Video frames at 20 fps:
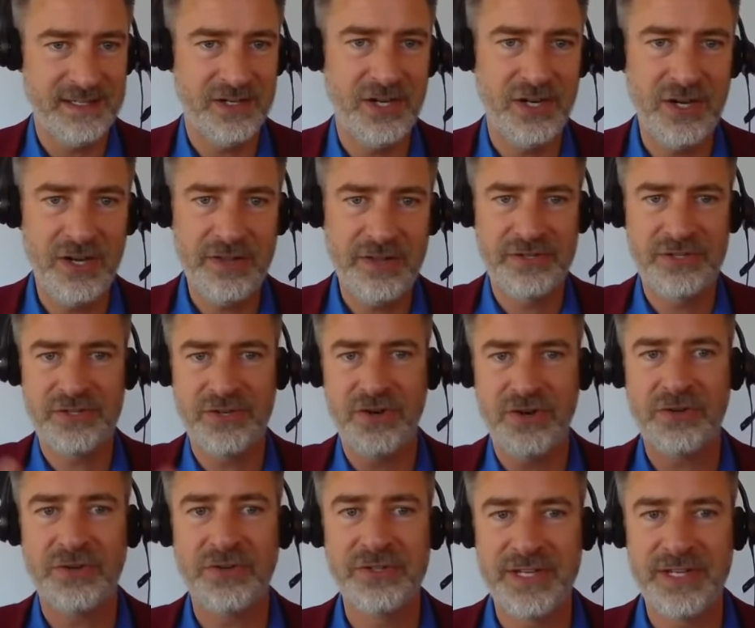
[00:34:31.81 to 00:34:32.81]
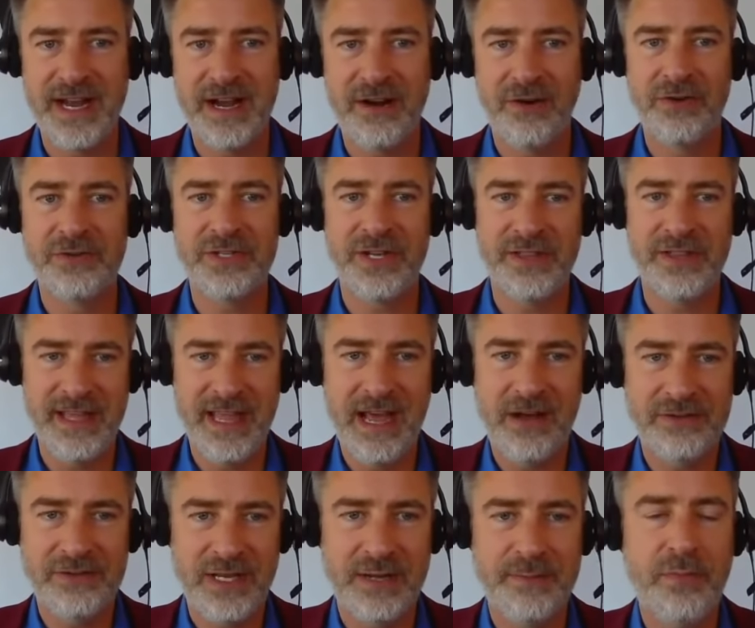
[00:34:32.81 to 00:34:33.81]
And all the circles and arrows on the
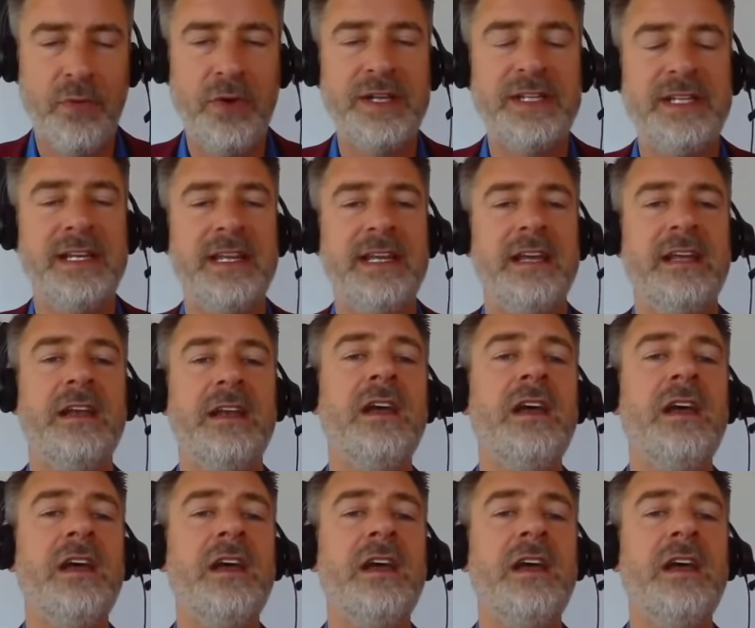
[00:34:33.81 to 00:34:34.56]
outside pointing in